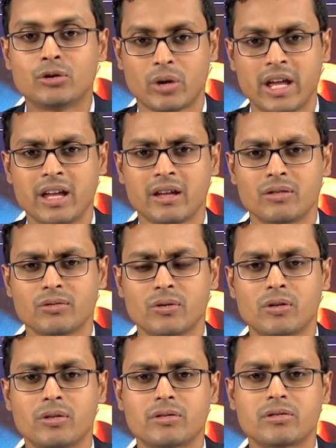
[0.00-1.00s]
Today we
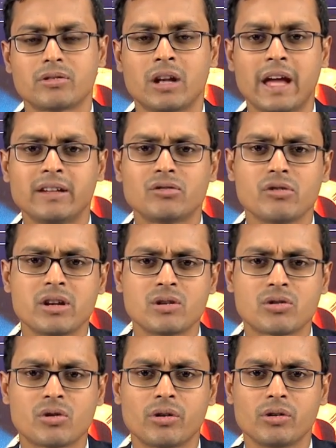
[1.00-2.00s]
would like to
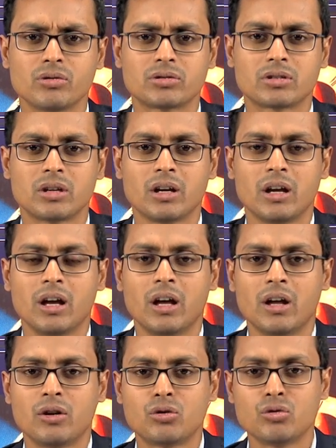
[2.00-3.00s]
introduce
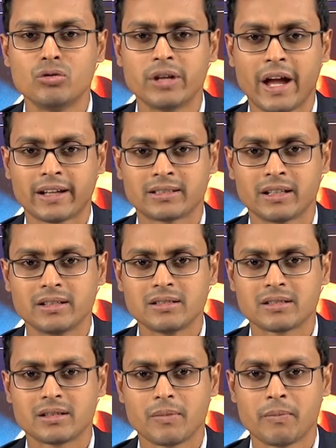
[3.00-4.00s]
two
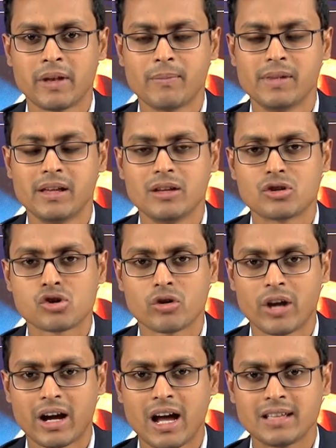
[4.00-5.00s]
reactions, namely
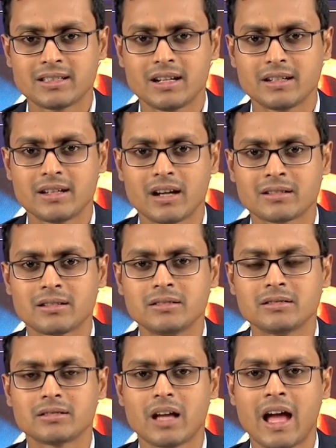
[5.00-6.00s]
Sonogashira
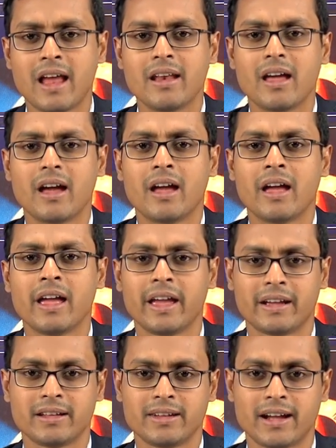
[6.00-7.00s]
reactions and
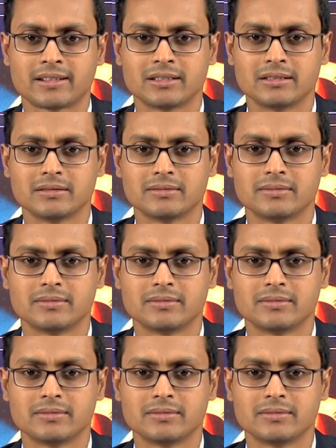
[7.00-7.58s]
Heck reaction.